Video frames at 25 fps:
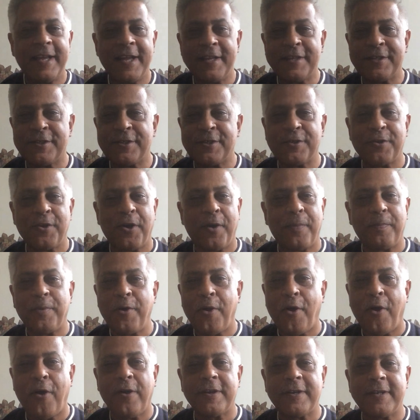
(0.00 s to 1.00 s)
and stop
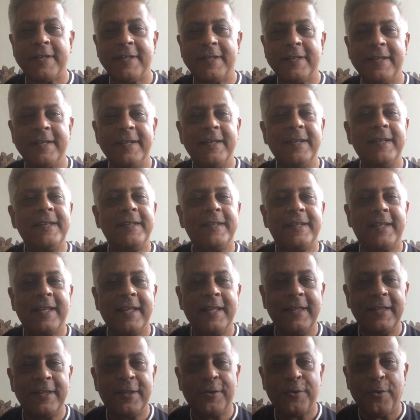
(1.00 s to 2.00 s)
not
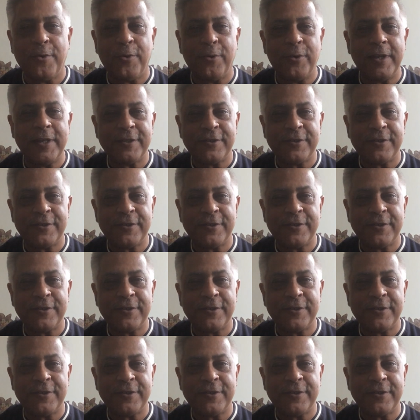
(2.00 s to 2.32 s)
till the goal